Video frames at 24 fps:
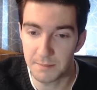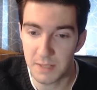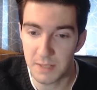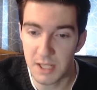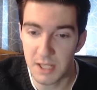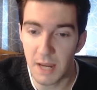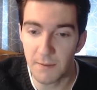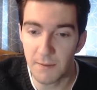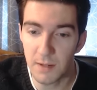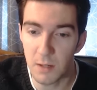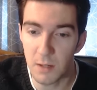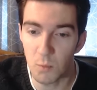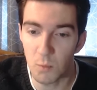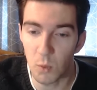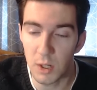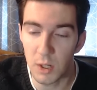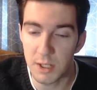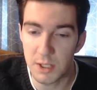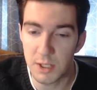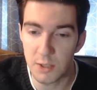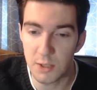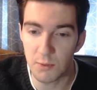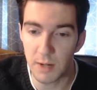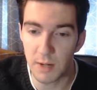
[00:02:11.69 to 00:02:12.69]
seven and
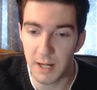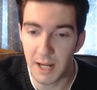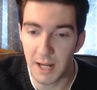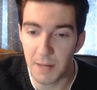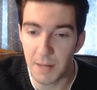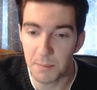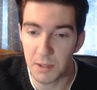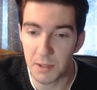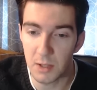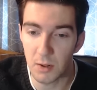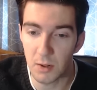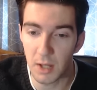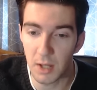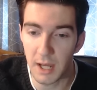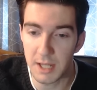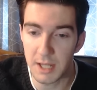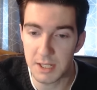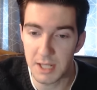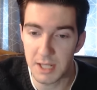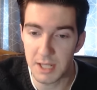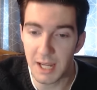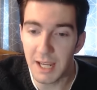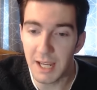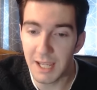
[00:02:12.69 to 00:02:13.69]
one straight up in their
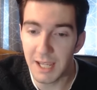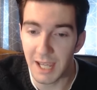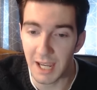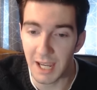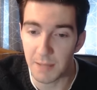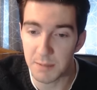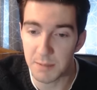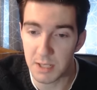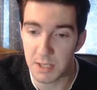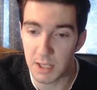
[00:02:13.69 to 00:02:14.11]
last eight games,